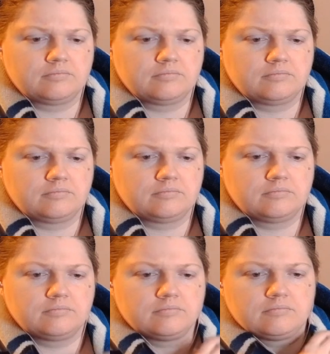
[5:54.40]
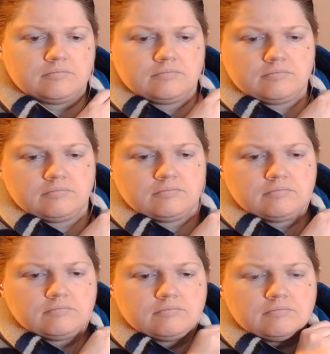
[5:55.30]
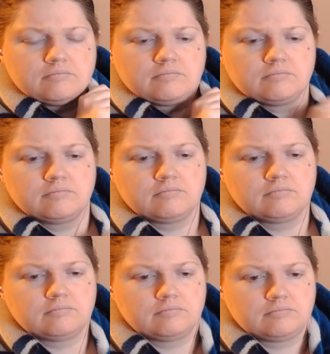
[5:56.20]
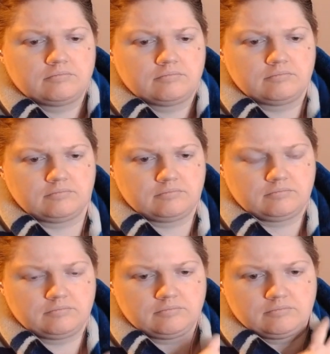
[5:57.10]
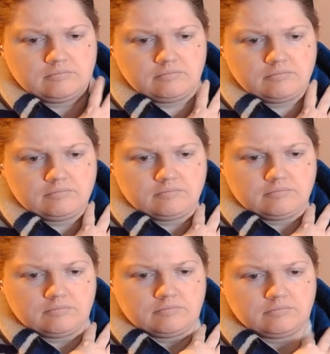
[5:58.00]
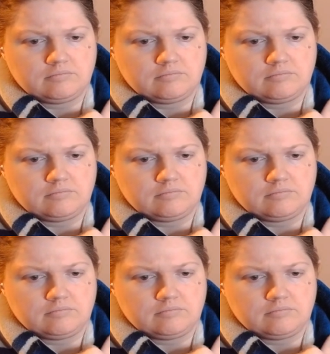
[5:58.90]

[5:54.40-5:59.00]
(silent)